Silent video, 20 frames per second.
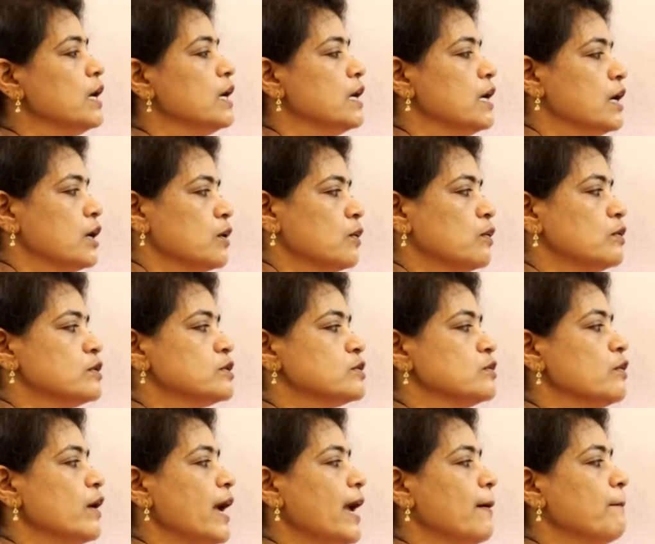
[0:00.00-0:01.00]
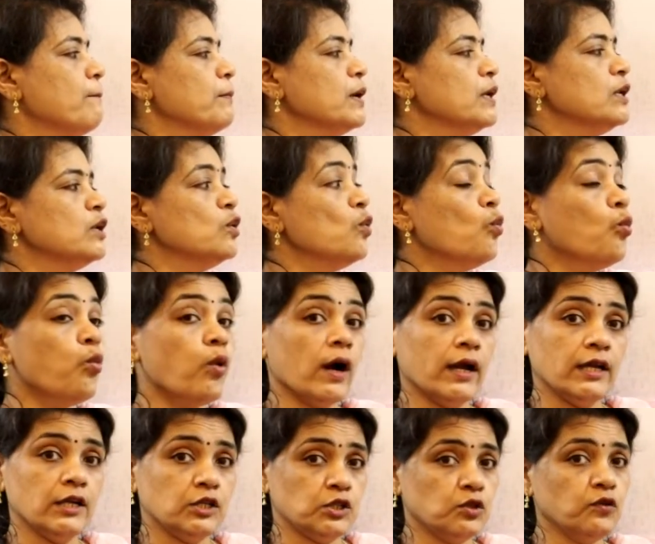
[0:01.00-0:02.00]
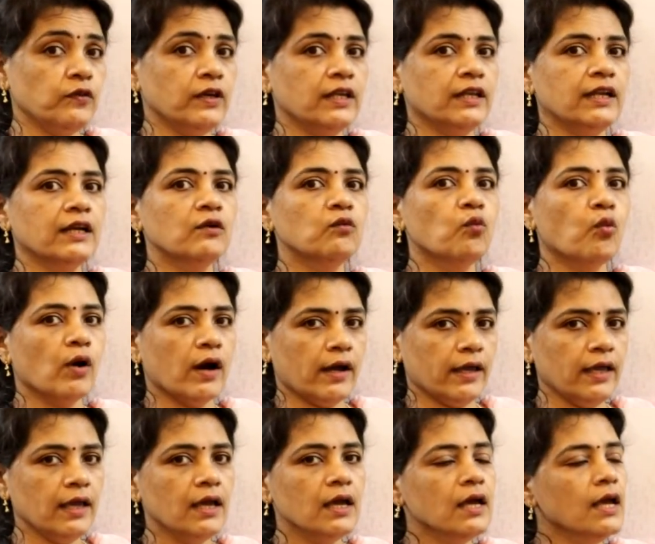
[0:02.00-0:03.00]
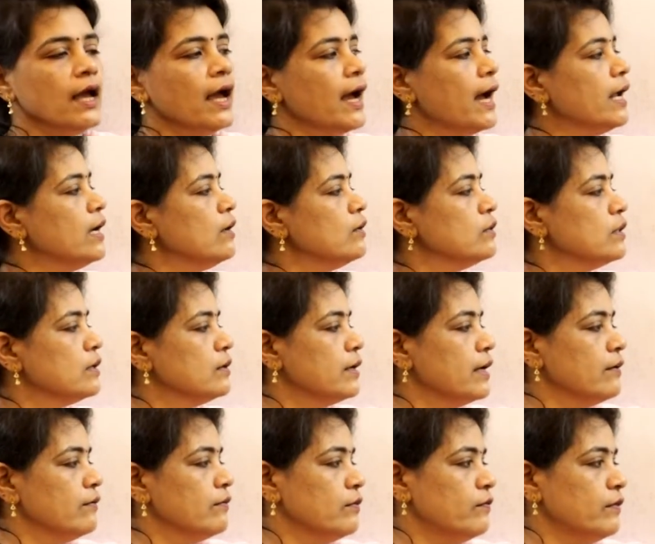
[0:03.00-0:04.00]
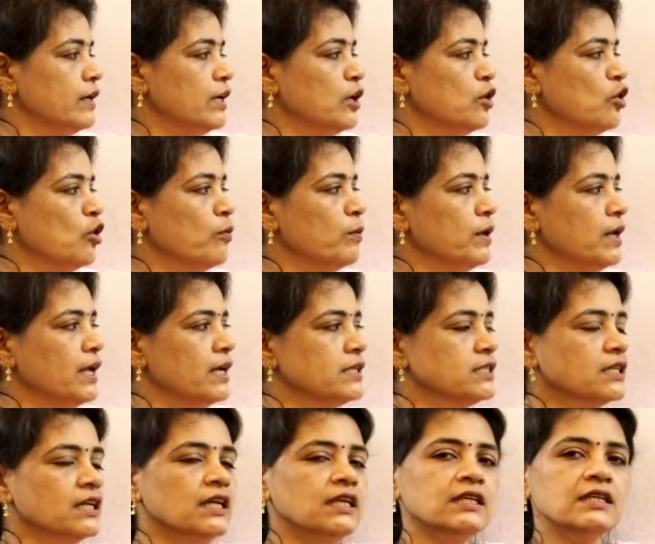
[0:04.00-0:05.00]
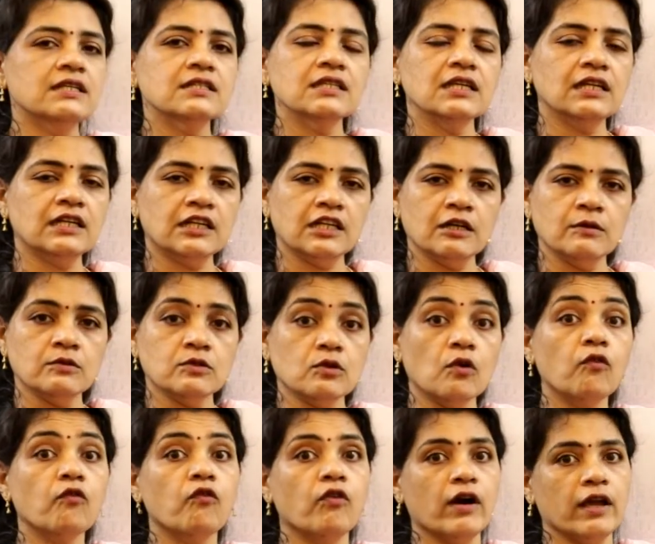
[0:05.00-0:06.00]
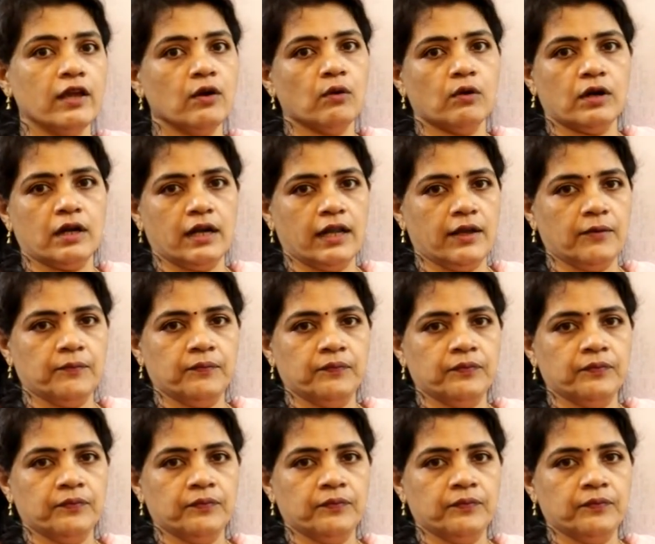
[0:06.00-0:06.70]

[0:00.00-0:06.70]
Here also m into y2, we need y, and the denominator is in terms of y only.